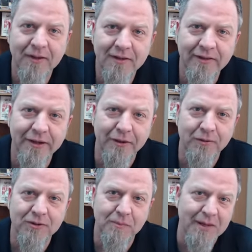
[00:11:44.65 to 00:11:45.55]
you know
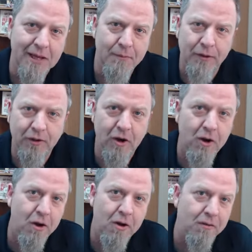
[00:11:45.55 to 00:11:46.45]
to be able to
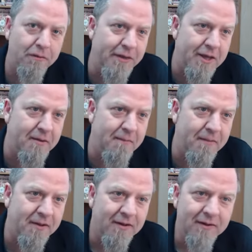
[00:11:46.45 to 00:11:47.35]
call them